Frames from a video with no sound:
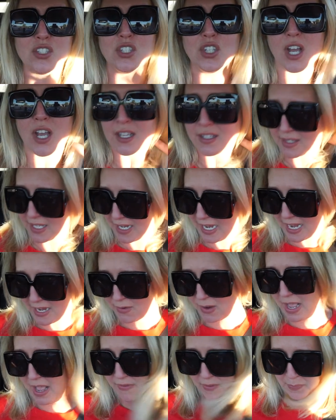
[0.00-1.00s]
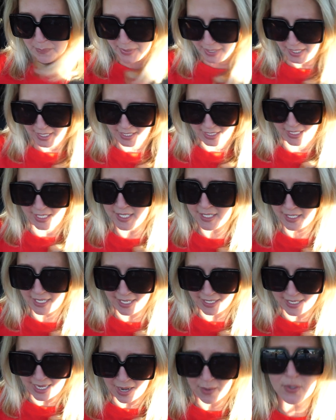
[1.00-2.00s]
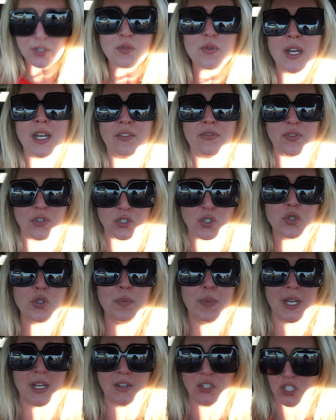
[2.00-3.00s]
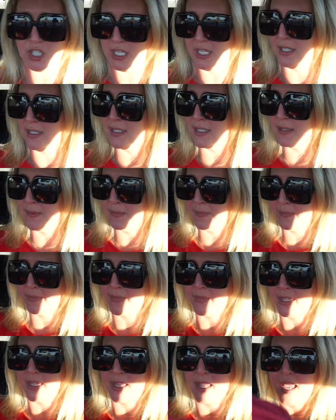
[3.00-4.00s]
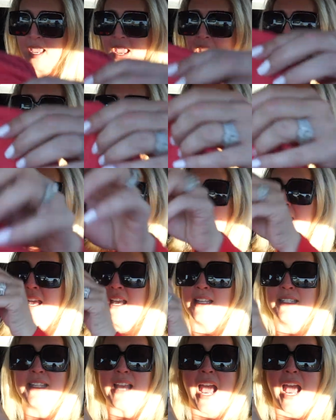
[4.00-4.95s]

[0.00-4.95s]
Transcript: junk that I don't have a butt in. Like, I was ready for a true pair of jeans. And